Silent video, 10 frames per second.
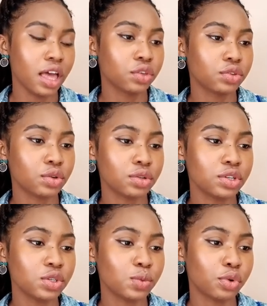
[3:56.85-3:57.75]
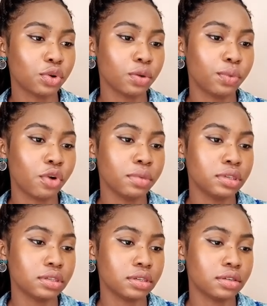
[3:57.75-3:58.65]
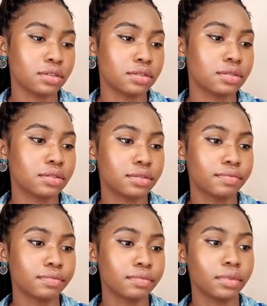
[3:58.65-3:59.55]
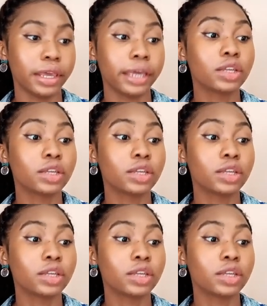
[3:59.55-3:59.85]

So this product promises that it